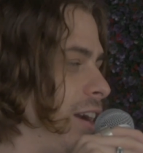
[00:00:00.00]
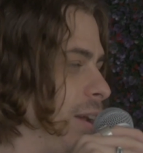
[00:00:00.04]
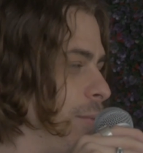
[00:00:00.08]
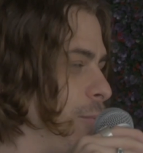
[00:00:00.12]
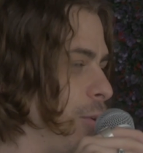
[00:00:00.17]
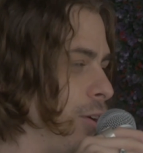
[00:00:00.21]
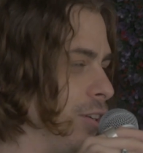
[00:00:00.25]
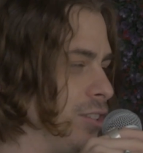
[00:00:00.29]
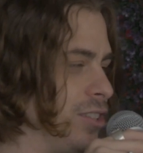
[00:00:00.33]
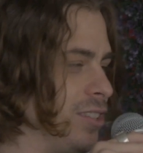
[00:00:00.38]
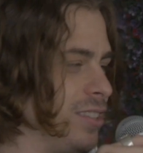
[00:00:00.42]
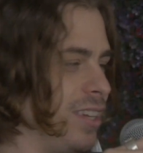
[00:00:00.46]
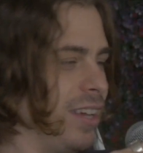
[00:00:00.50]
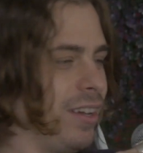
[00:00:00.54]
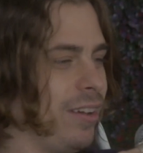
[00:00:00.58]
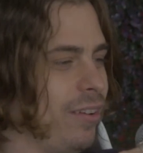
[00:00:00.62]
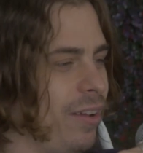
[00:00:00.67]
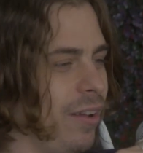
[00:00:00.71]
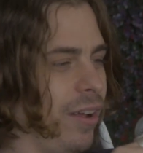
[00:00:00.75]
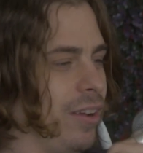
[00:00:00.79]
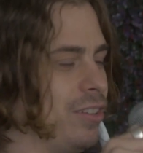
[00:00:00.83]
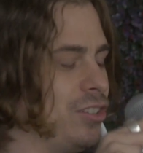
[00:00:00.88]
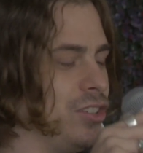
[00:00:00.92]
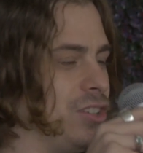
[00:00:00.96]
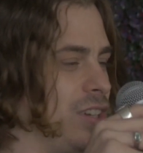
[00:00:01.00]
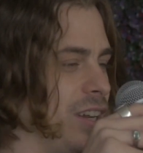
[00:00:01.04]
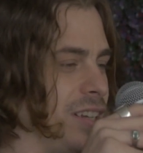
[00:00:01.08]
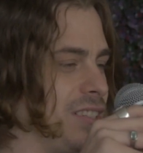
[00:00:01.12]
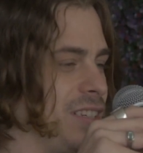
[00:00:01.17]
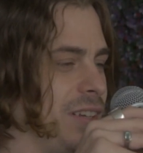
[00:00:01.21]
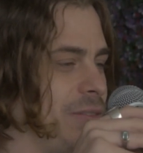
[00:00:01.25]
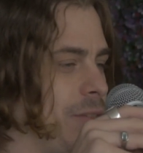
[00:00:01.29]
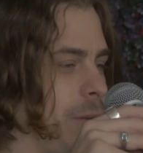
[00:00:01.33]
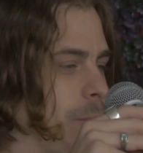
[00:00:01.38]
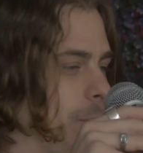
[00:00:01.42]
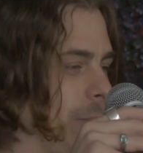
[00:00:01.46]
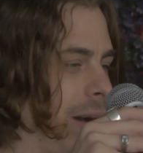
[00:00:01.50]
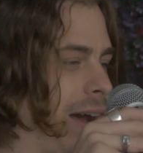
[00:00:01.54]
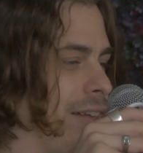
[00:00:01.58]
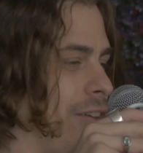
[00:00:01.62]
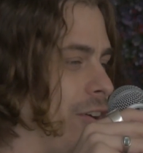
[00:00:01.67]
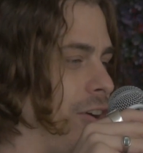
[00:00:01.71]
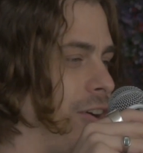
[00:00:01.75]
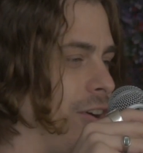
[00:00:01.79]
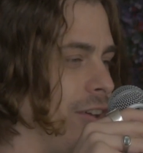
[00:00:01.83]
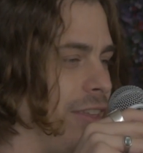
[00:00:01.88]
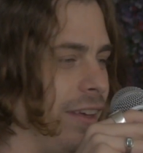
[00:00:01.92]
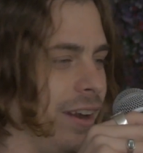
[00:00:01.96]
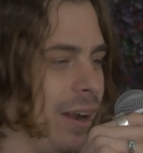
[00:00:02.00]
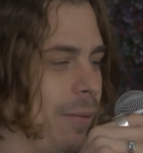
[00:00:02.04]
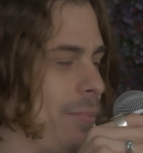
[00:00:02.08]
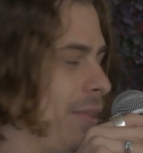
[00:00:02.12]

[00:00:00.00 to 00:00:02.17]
anymore. She's like, it doesn't even bother her that